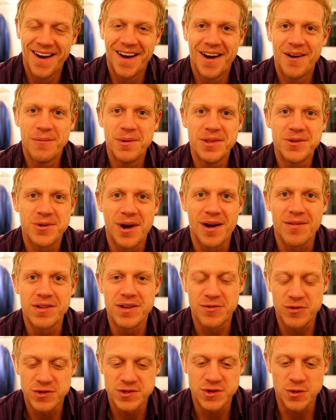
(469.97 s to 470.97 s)
I've been
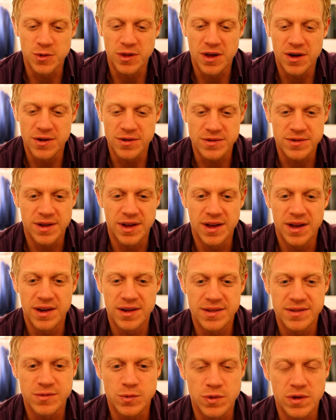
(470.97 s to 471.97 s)
traveling for so long,
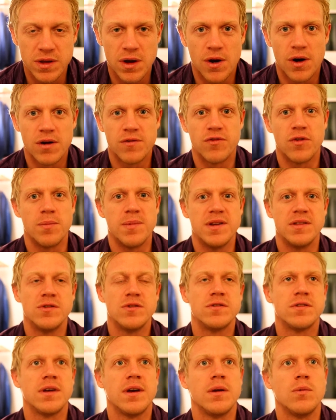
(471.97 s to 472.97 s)
and it's really hard for me
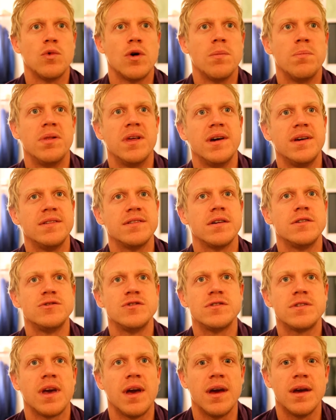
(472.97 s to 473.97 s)
to stay in one place. I
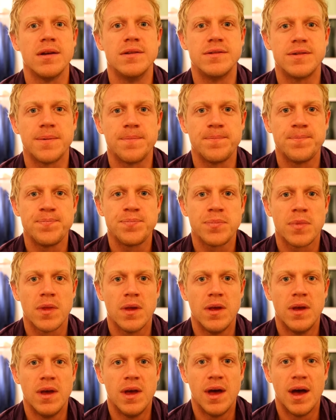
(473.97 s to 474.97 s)
just can't.
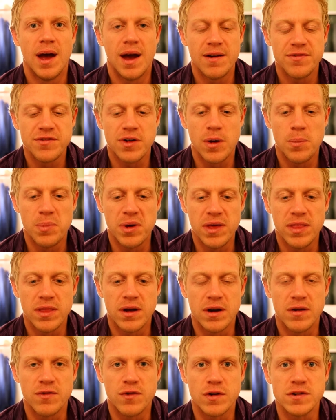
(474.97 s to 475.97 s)
After I've been
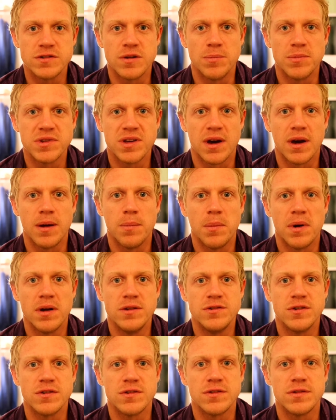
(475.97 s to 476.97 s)
there for some time, I
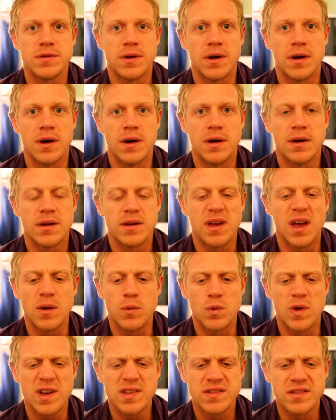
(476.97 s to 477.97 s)
just uh,
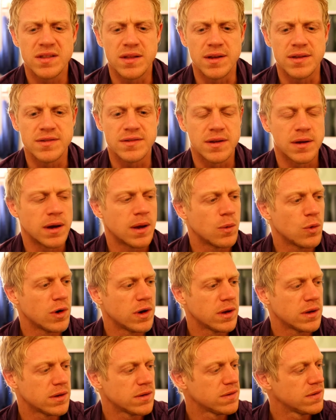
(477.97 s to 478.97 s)
get restless and I
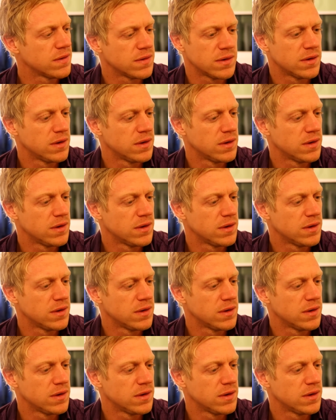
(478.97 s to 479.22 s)
want to